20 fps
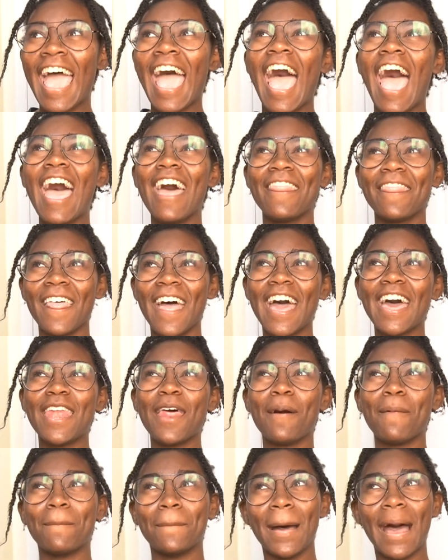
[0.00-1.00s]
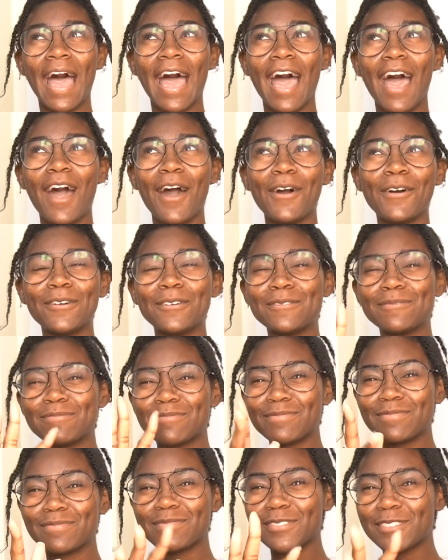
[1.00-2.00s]
and then about
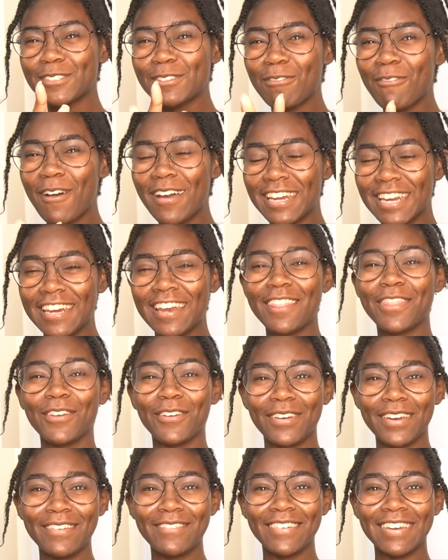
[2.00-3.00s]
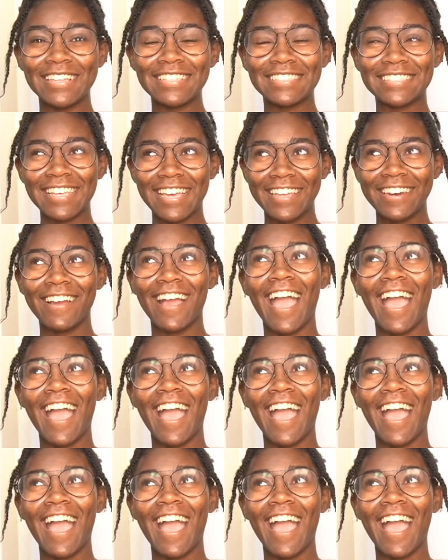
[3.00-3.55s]
20 to 30 minutes later,